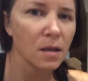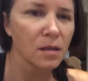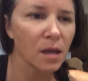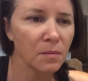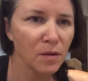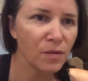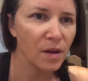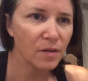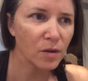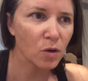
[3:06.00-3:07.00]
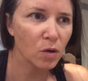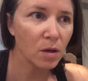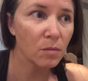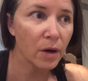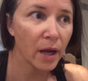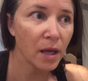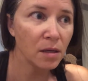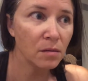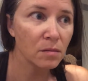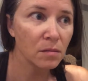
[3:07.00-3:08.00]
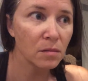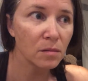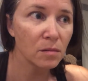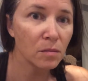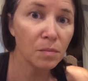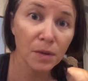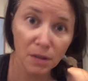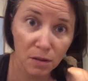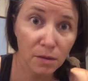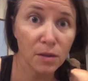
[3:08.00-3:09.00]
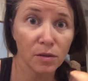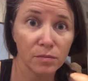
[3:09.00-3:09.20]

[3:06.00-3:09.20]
Not my favorite cornbread, but it'll do.